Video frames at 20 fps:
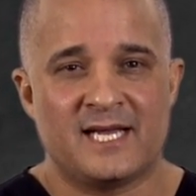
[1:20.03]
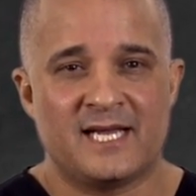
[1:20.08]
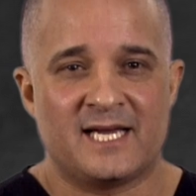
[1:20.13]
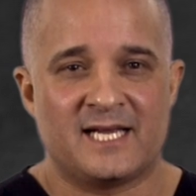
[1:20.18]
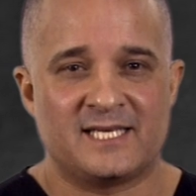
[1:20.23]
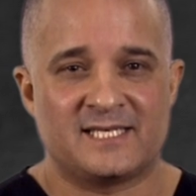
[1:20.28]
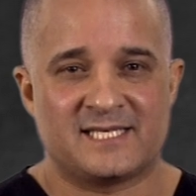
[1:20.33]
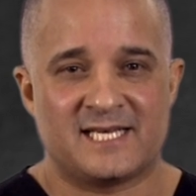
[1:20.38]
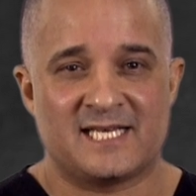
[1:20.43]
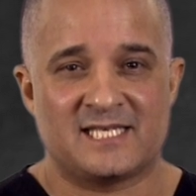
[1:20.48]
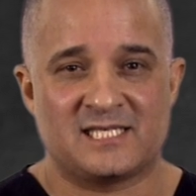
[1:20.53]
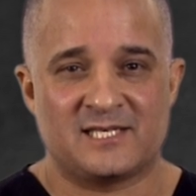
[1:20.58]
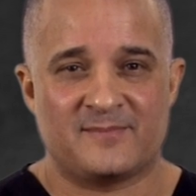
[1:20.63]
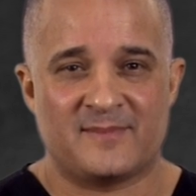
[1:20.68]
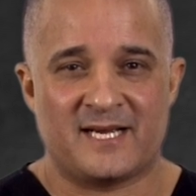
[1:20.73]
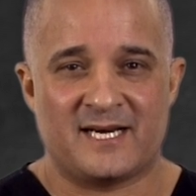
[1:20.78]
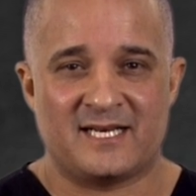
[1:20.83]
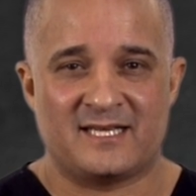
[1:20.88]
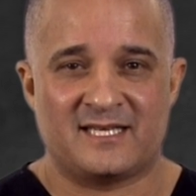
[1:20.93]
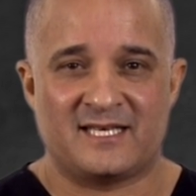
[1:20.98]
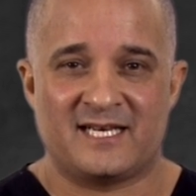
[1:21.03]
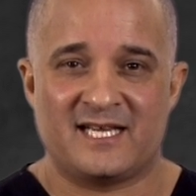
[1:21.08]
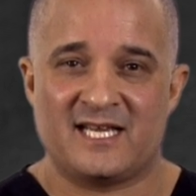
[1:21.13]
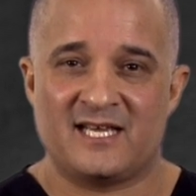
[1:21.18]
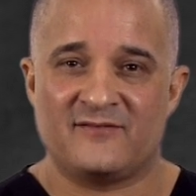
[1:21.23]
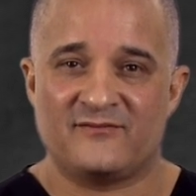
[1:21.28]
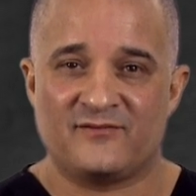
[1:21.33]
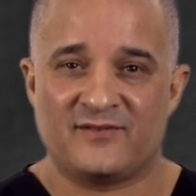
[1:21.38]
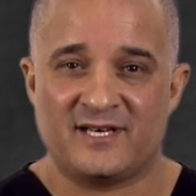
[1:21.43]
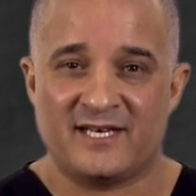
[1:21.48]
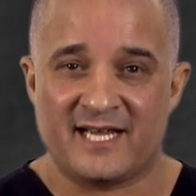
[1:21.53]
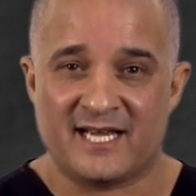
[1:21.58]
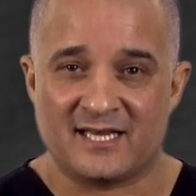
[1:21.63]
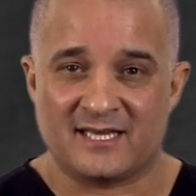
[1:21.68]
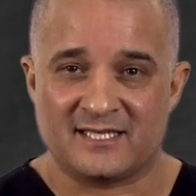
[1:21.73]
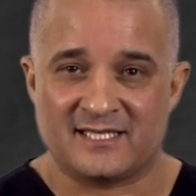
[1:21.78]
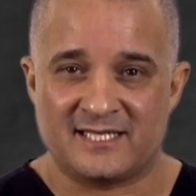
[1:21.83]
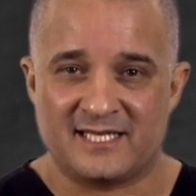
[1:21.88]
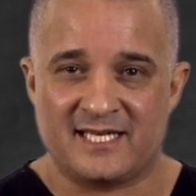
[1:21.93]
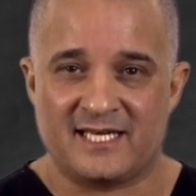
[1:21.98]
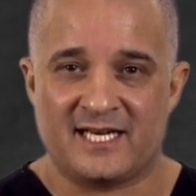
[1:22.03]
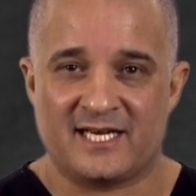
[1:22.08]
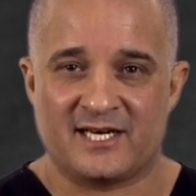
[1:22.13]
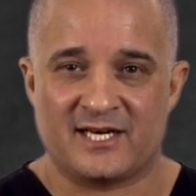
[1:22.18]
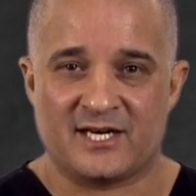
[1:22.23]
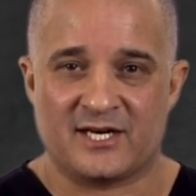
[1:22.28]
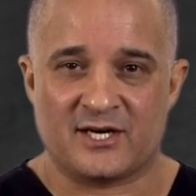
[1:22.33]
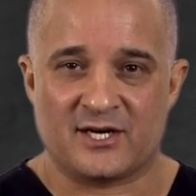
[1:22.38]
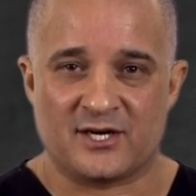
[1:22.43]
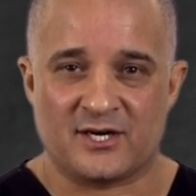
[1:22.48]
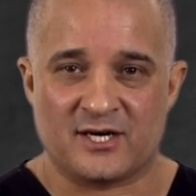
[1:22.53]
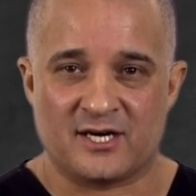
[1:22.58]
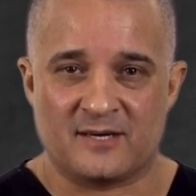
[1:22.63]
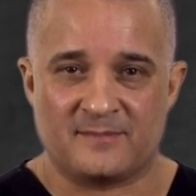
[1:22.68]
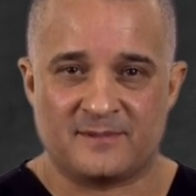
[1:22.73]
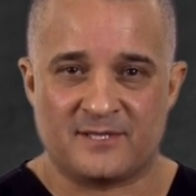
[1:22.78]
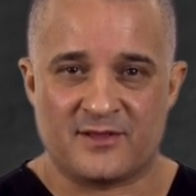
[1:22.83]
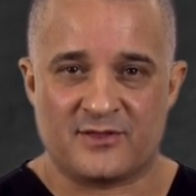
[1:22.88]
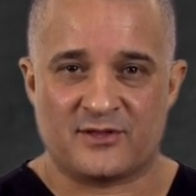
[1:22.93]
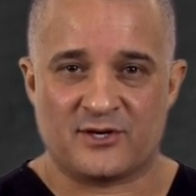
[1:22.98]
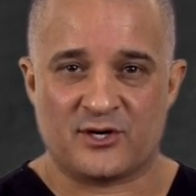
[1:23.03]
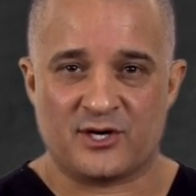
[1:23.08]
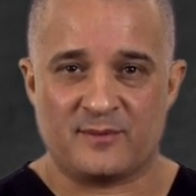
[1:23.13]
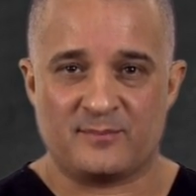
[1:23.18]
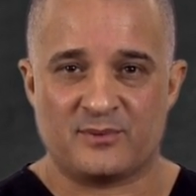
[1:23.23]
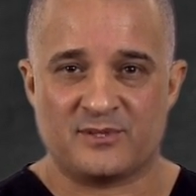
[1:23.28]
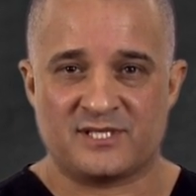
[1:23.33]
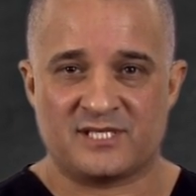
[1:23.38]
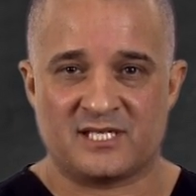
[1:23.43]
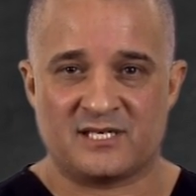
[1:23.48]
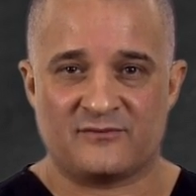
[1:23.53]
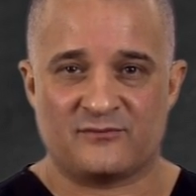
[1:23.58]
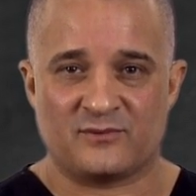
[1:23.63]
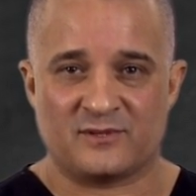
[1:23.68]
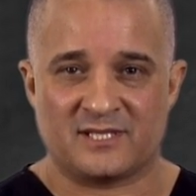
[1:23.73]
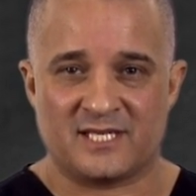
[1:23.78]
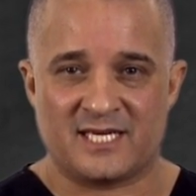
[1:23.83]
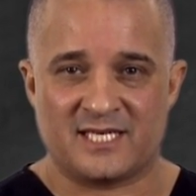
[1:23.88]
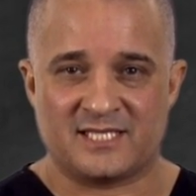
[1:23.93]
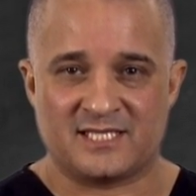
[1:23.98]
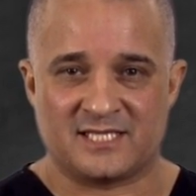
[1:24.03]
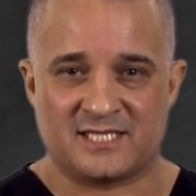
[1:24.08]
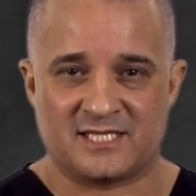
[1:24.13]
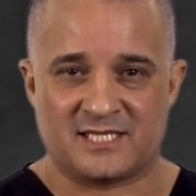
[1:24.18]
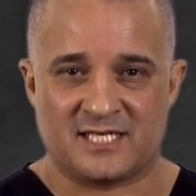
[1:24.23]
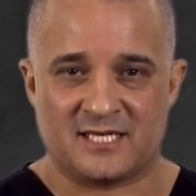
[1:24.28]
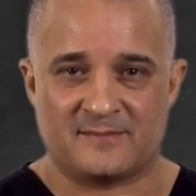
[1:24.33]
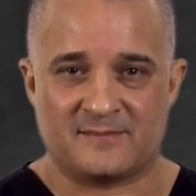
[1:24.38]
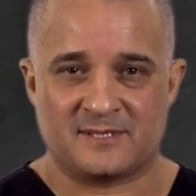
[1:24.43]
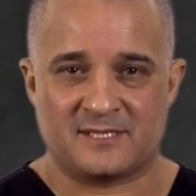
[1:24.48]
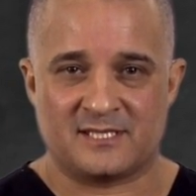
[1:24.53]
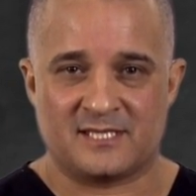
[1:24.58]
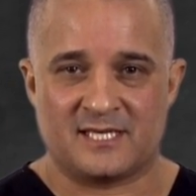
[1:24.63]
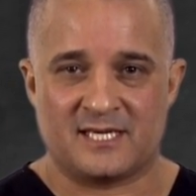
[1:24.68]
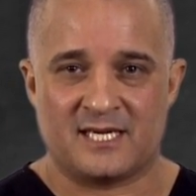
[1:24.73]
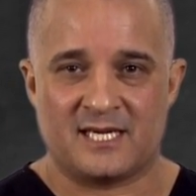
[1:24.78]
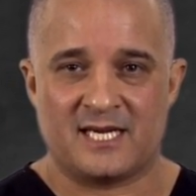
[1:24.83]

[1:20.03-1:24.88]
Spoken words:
It is estimated that infidelity can occur up to 30% of relationships.